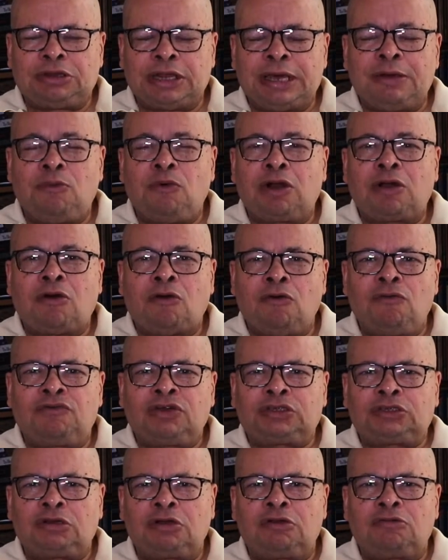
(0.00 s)
They want to
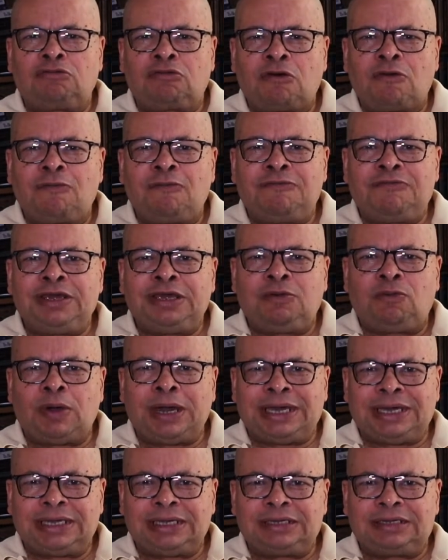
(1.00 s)
overturn Roe v.
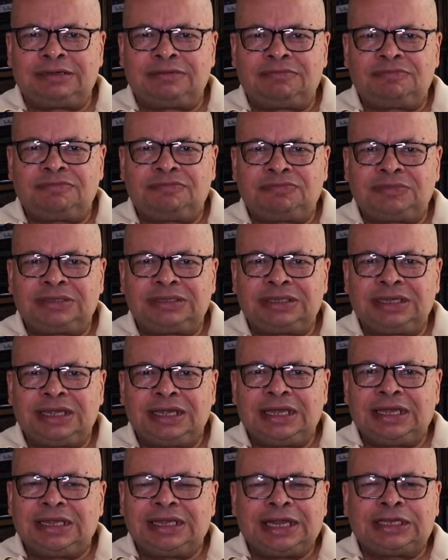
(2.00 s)
Wade.
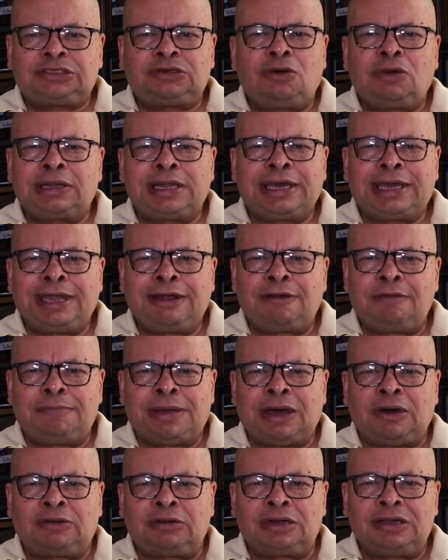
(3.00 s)
That's all they care
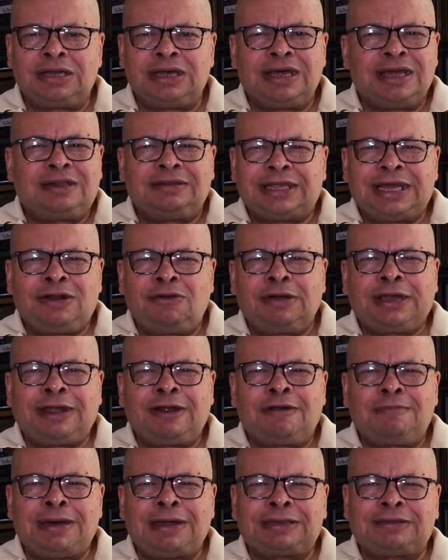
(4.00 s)
about. They don't
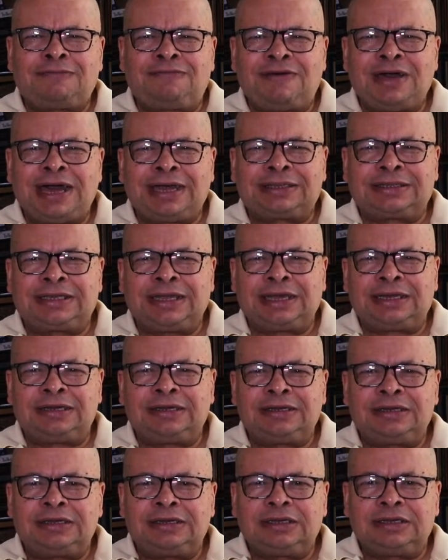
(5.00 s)
care about the fact
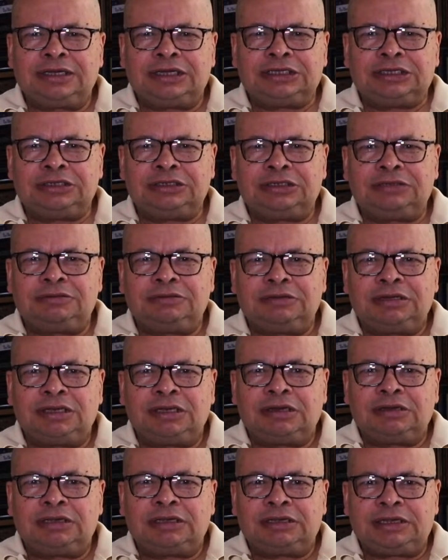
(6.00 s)
that,
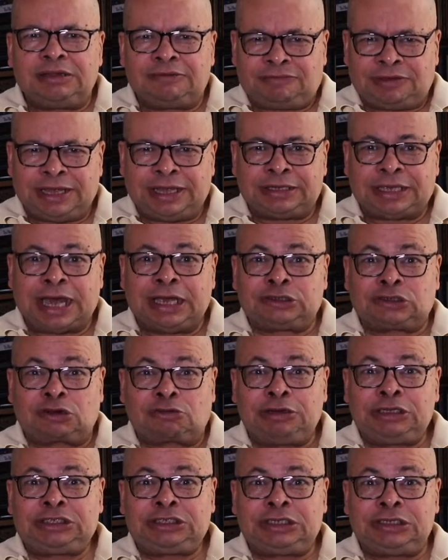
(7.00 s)
if they're as
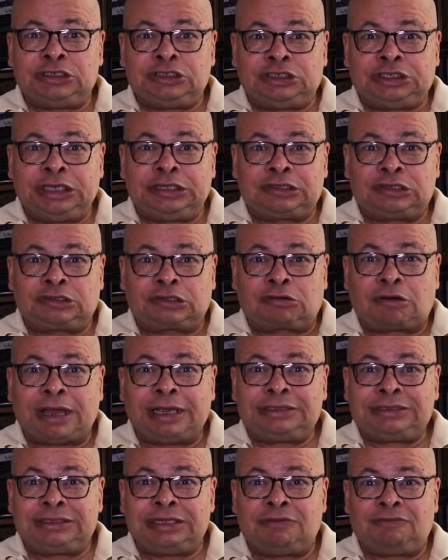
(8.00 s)
Christians, Jesus
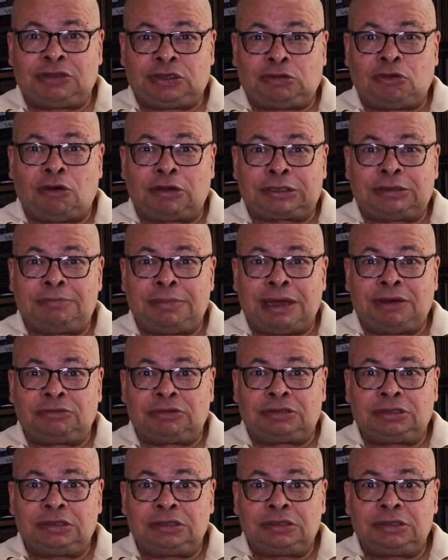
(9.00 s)
Christ never talked
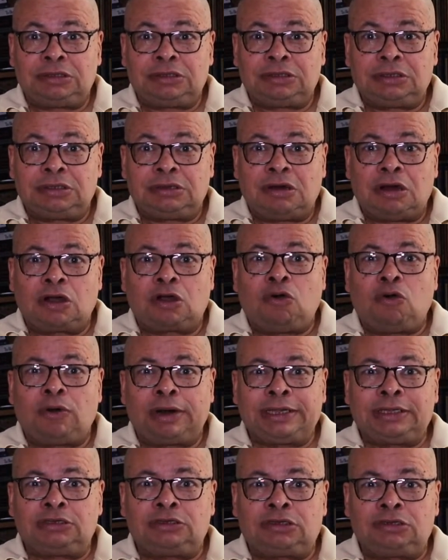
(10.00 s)
about,
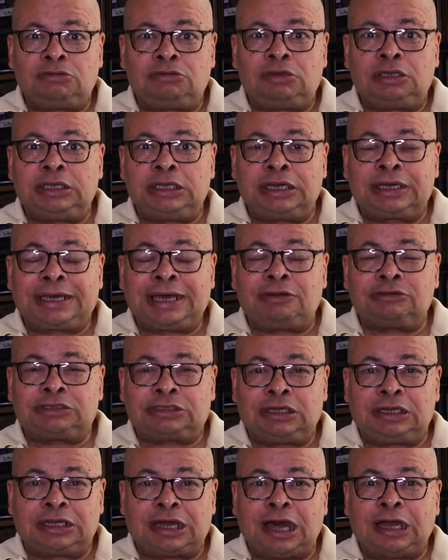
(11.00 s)
according to the
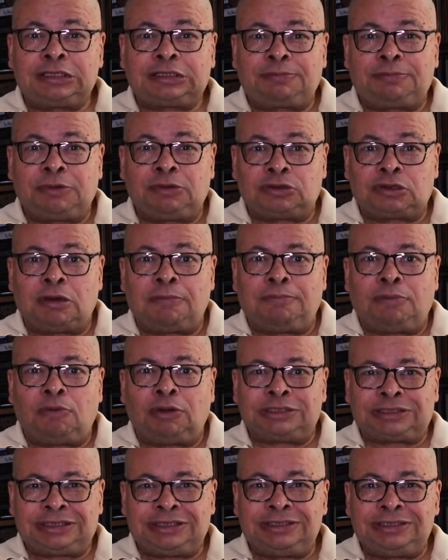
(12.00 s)
accounts in the Gospel,
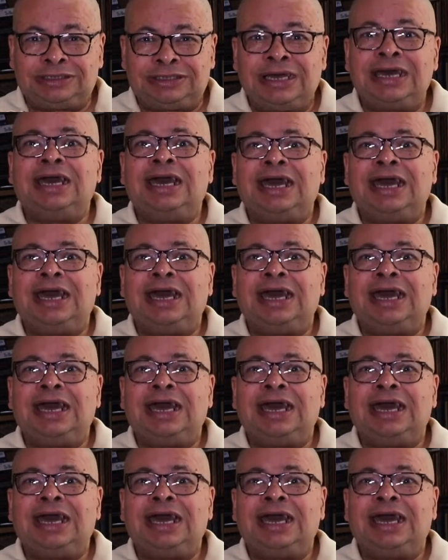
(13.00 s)
abortions.